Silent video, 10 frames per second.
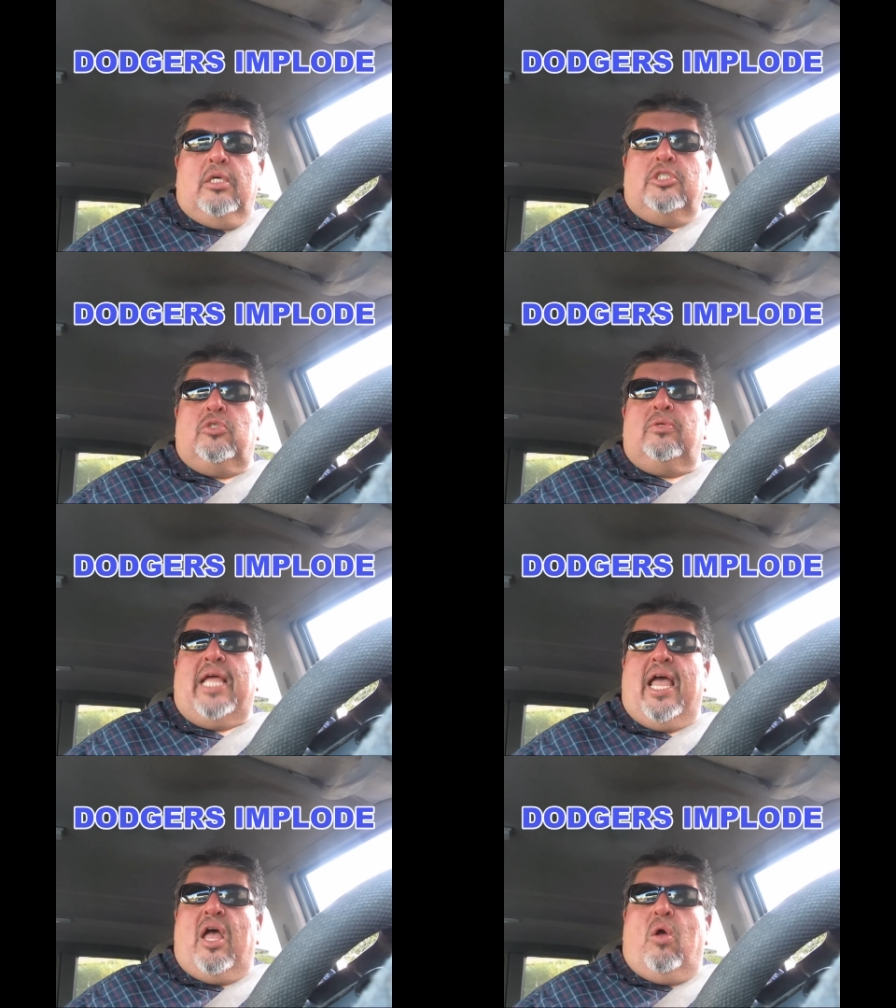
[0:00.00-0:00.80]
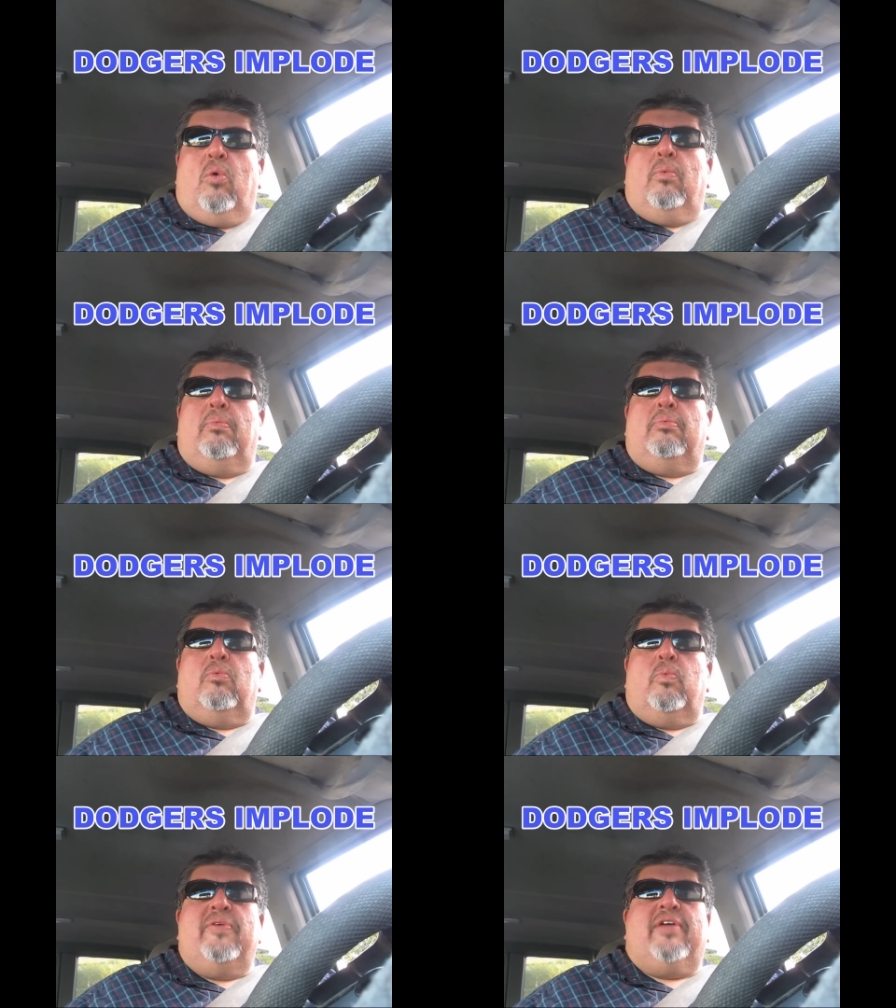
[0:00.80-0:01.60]
So now
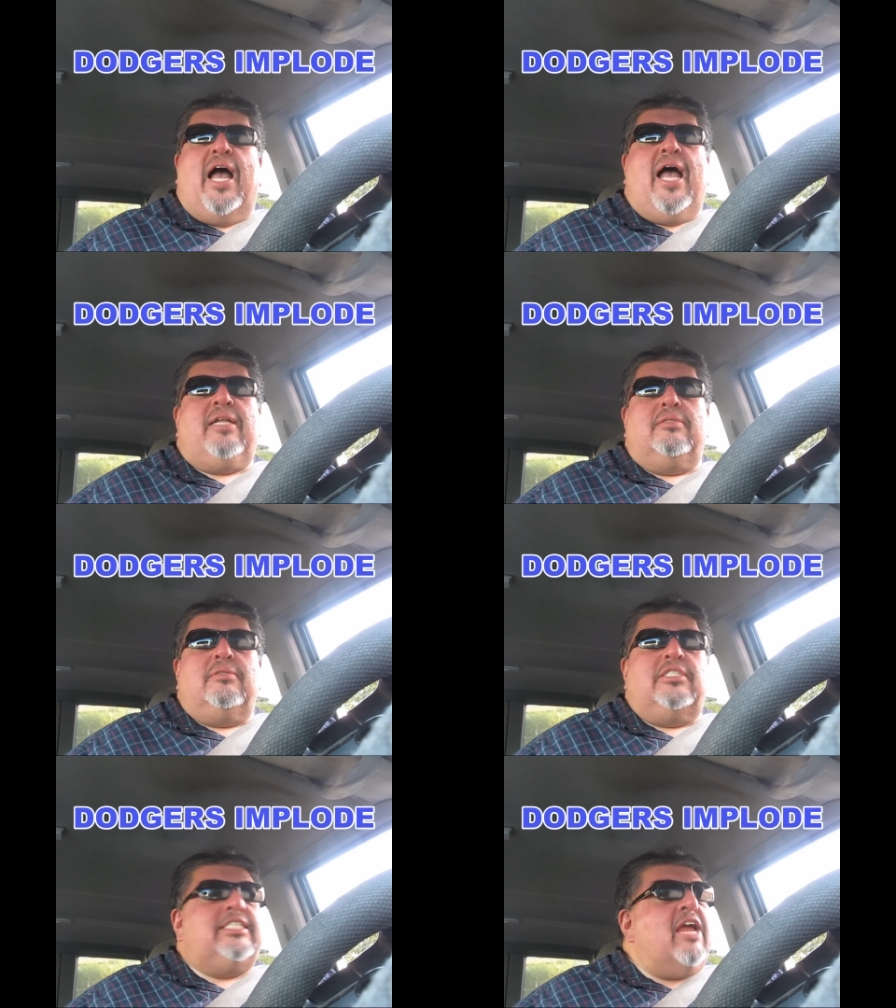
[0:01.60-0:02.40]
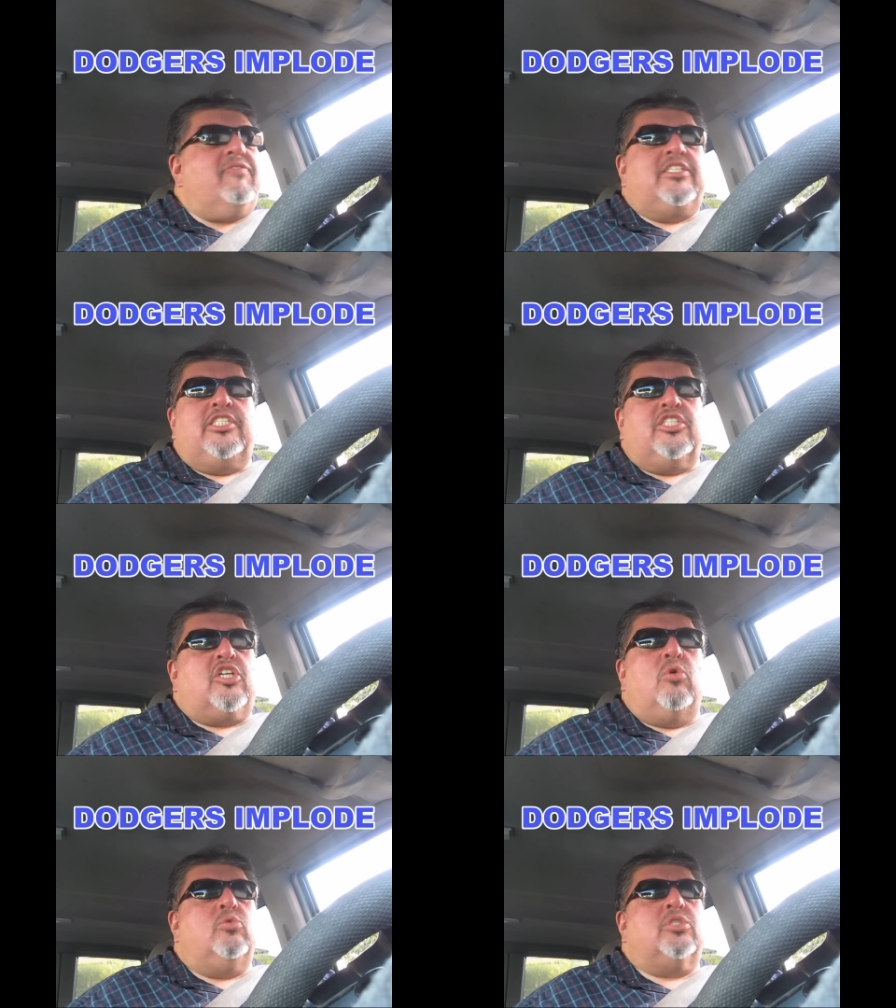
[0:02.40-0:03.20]
we've got San
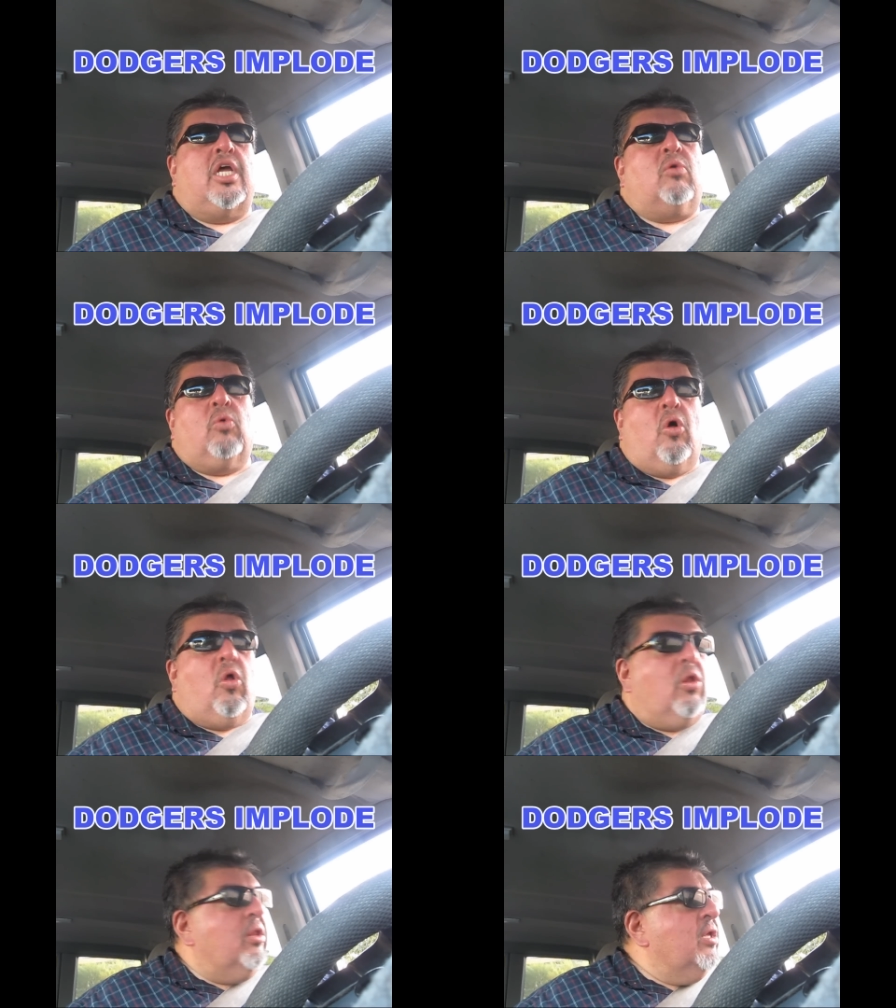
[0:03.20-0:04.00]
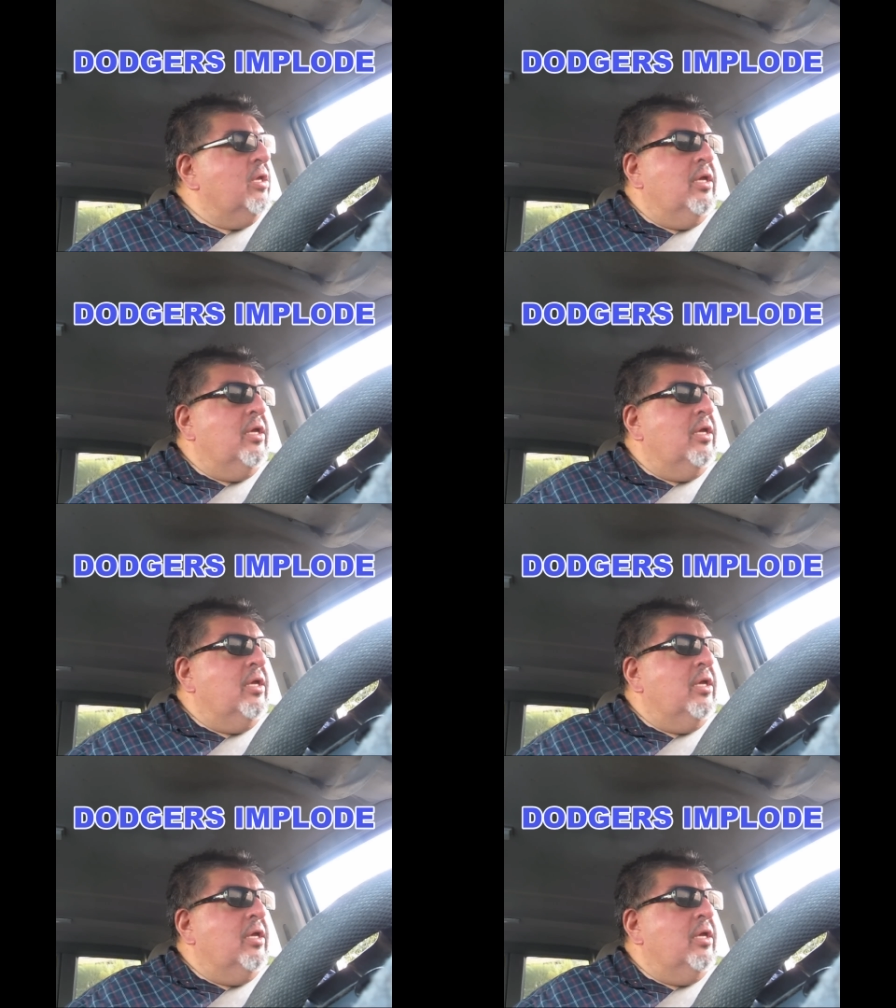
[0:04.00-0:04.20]
Francisco who's on a roll.